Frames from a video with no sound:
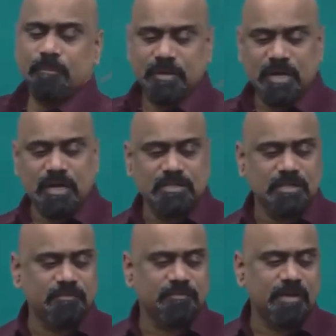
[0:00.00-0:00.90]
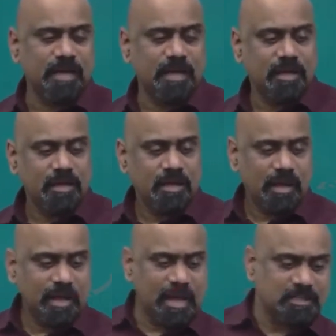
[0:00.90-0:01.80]
because of
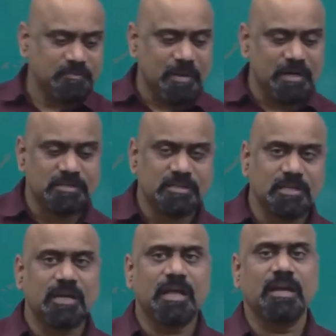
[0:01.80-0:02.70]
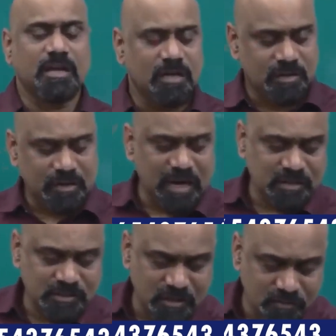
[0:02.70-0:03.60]
expansion and
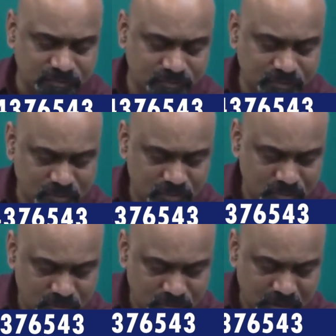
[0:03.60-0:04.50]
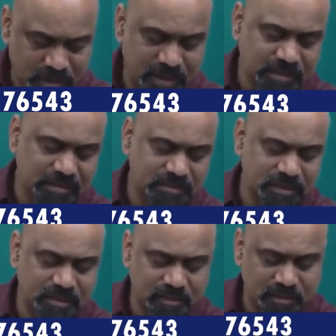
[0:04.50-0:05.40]
contraction of, as I
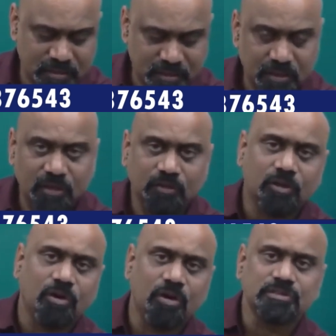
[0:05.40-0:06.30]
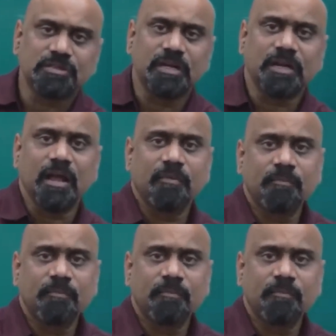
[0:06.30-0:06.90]
said, the rock strata.